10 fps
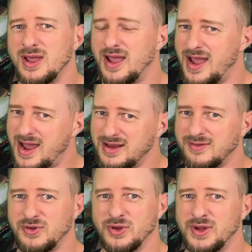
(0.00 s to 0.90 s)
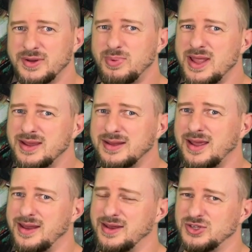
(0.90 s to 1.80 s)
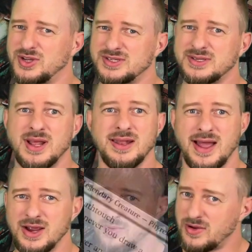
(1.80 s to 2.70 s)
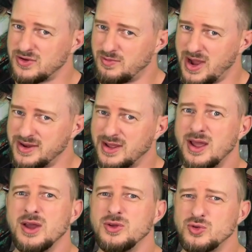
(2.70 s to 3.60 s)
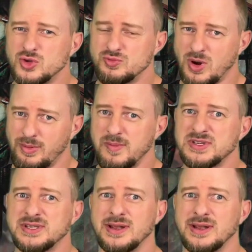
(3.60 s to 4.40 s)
and if you're not playing it and it's just lying around in your binder, you should probably sell